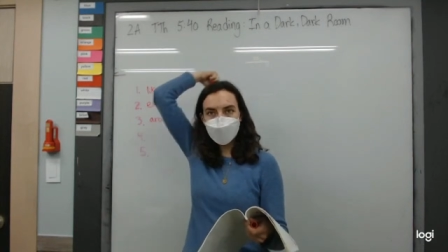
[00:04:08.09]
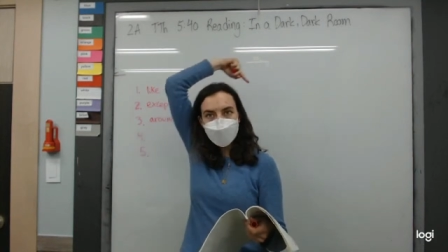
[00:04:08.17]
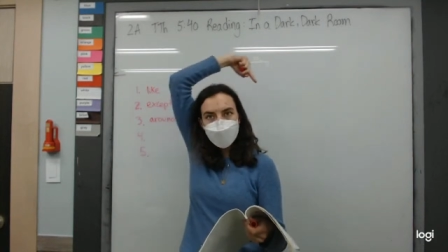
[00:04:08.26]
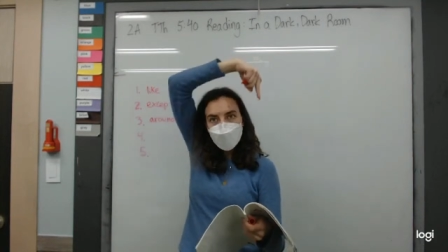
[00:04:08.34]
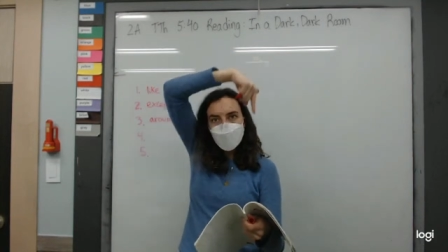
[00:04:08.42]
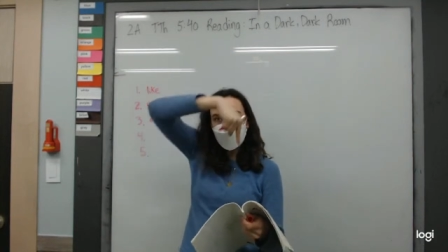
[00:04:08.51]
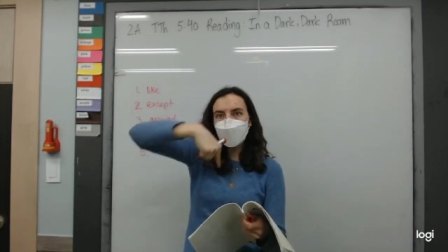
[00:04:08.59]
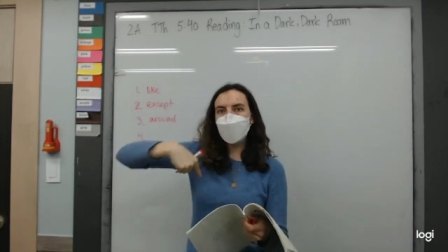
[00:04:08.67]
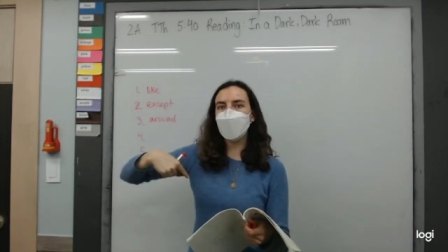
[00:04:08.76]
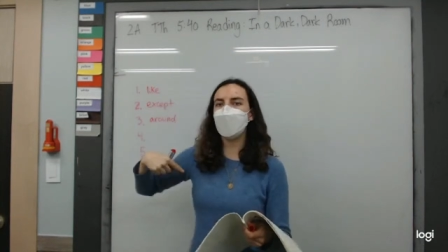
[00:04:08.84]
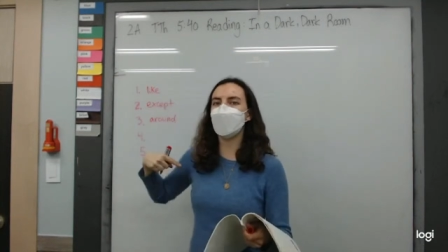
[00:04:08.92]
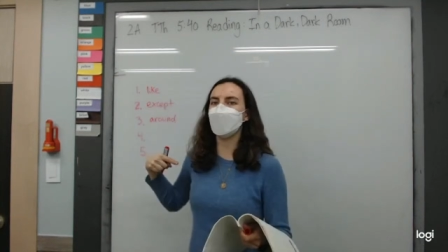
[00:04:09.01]

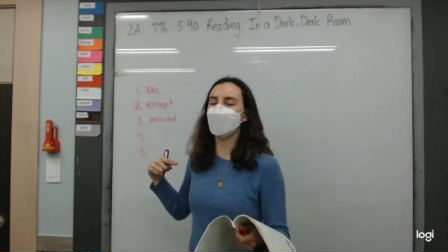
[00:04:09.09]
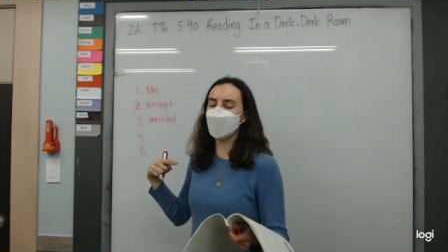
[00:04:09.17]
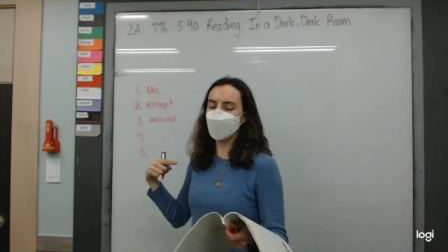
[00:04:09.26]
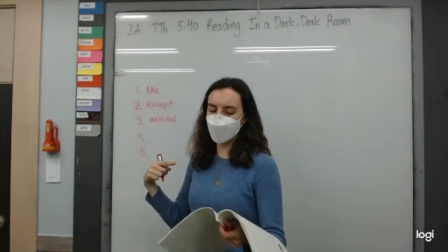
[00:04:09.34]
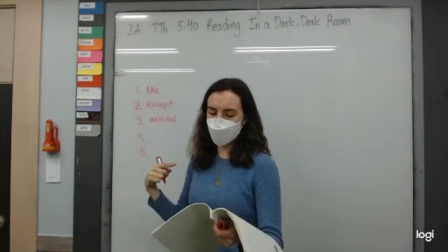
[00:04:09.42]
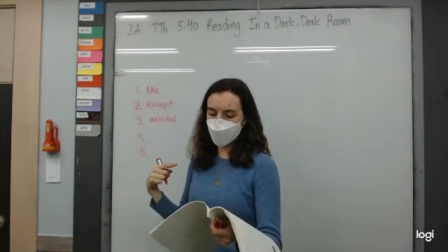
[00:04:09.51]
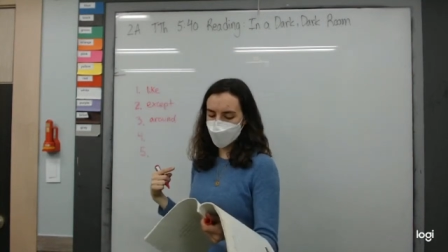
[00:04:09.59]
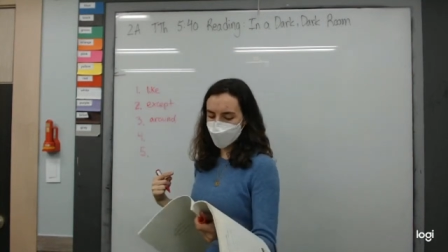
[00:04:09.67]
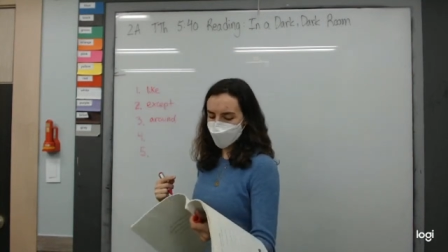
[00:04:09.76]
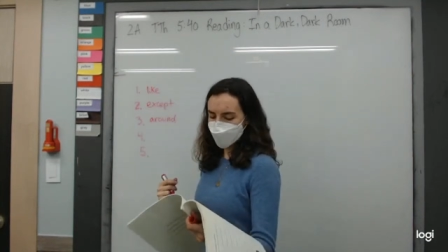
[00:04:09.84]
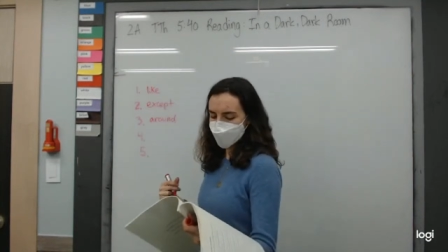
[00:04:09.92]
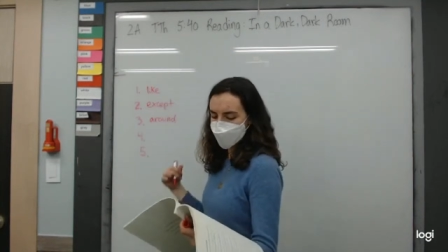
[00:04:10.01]
around my neck
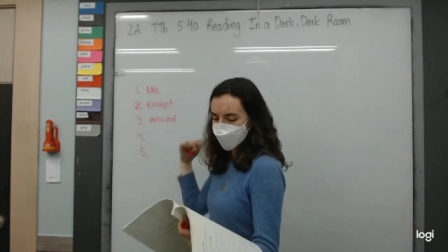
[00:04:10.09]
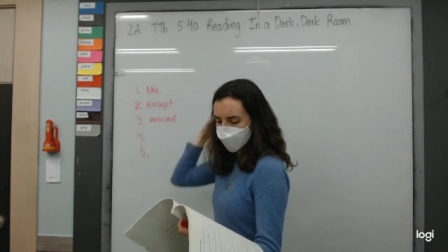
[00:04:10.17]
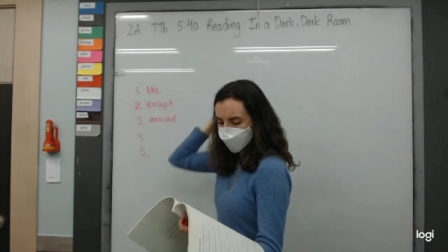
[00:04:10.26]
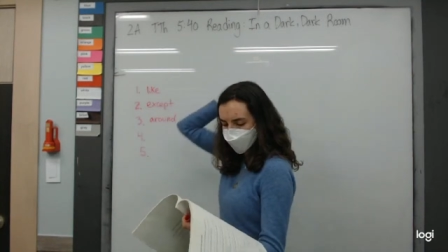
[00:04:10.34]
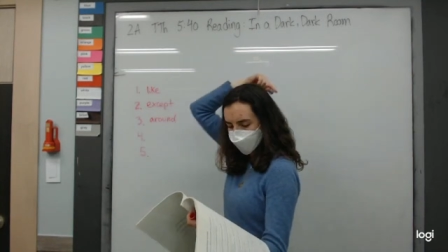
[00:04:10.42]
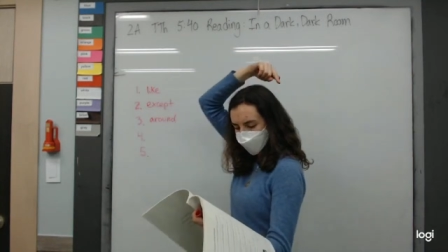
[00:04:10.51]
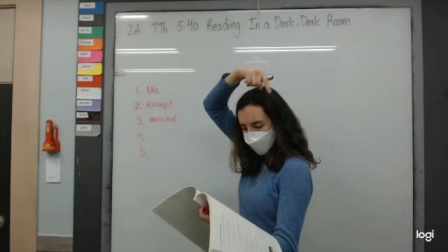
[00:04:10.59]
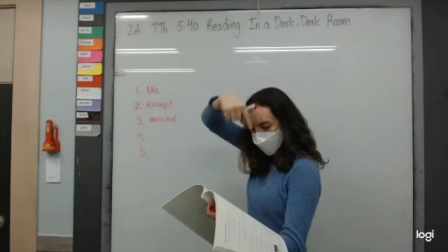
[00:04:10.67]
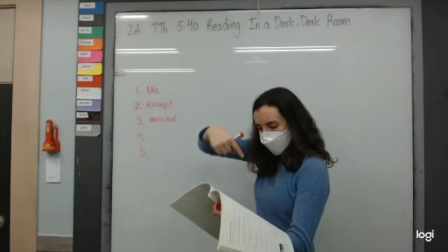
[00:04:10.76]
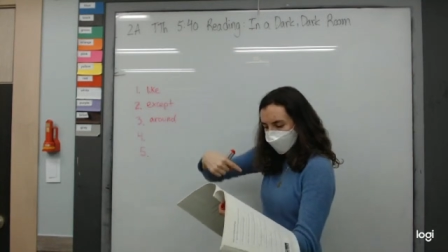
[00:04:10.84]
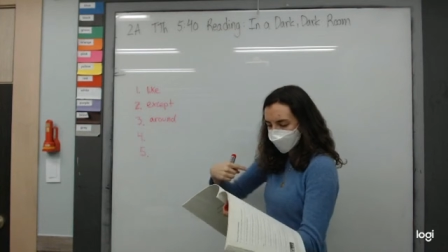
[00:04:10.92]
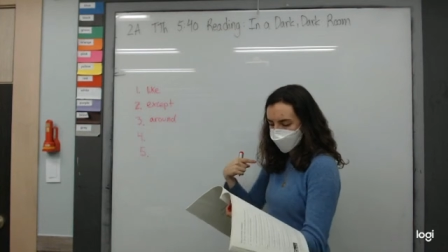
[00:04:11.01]
in a circle,
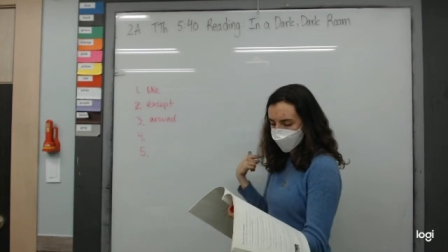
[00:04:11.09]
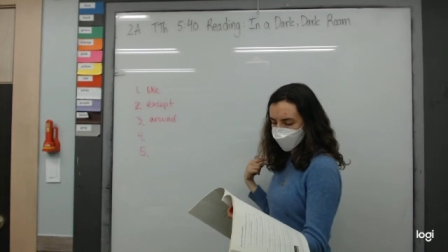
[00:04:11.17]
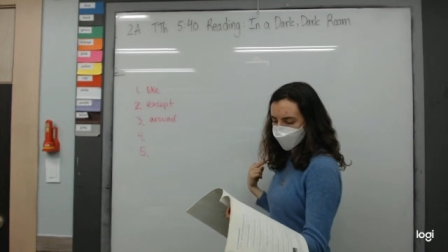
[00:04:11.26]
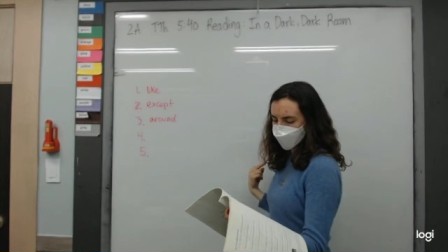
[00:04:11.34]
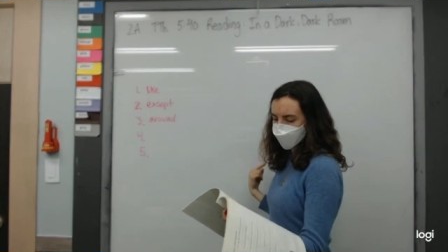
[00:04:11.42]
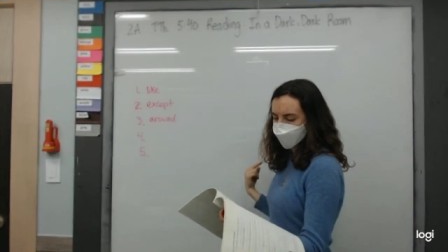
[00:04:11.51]
around,